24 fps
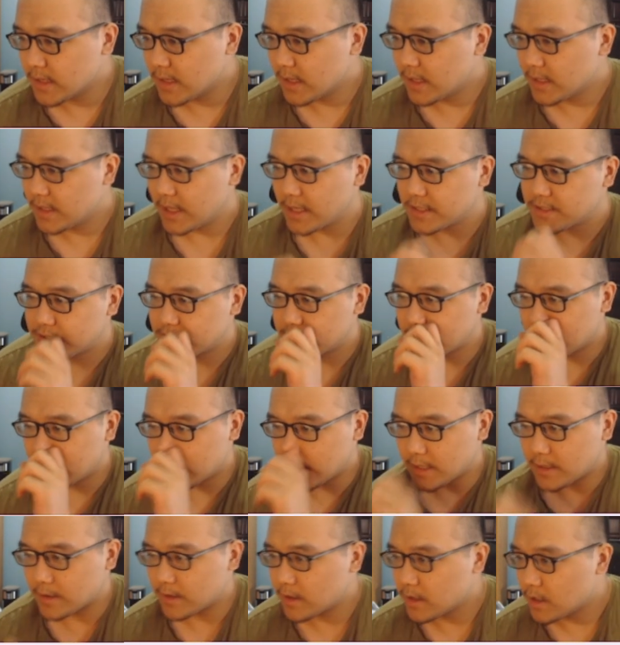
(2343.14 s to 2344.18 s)
Let's
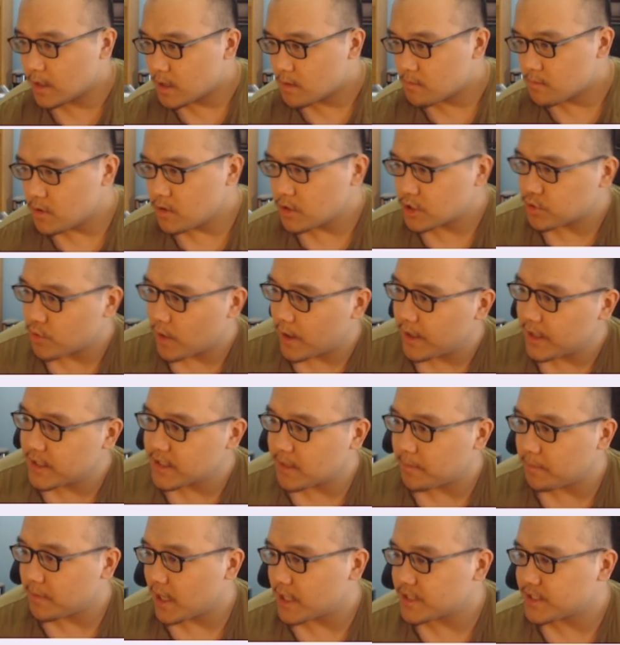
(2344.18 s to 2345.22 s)
see. Mushwan is
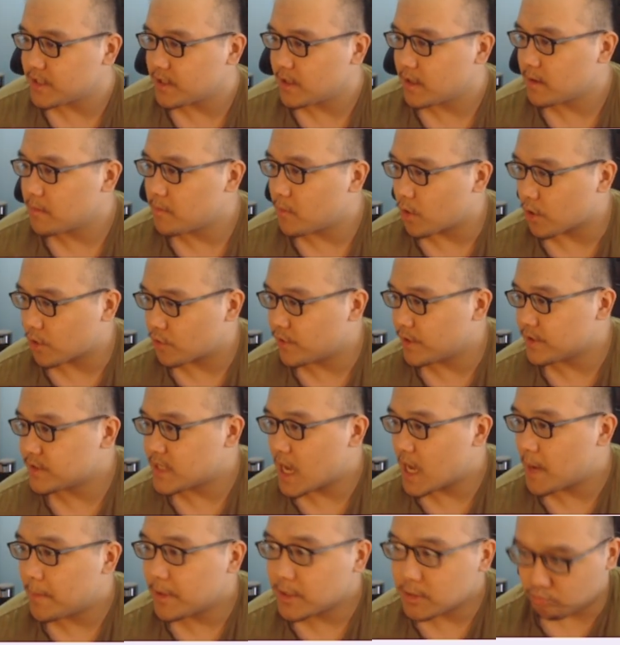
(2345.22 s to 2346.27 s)
a blessing, more crit
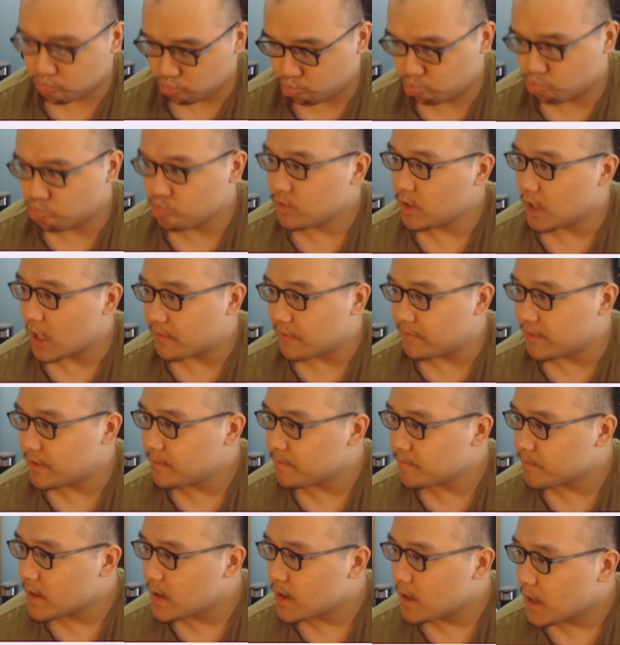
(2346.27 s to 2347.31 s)
damage, love it.
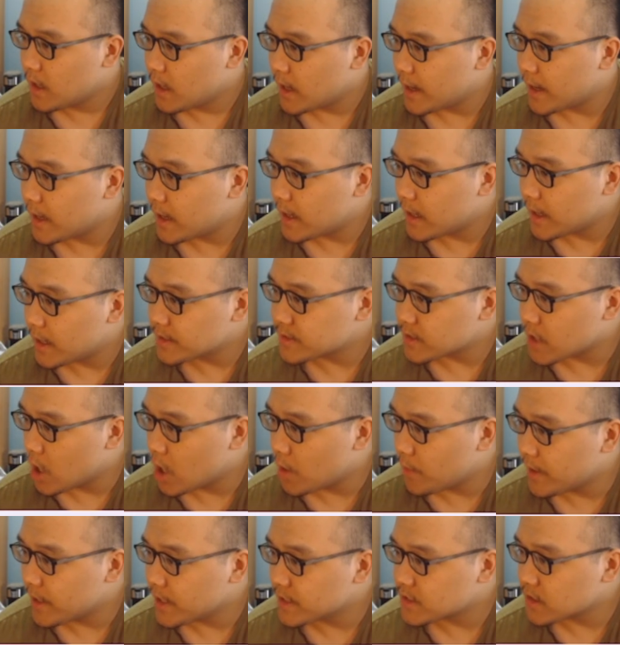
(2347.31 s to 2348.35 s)
As
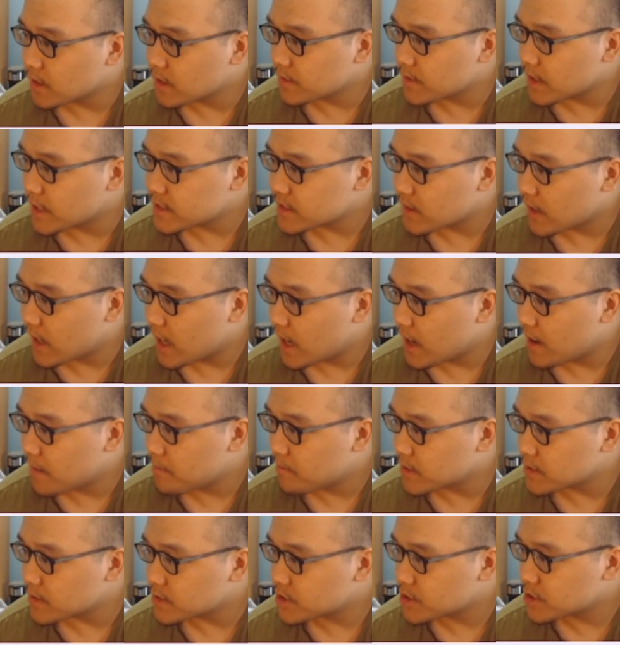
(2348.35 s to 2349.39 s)
always, so nice to have, but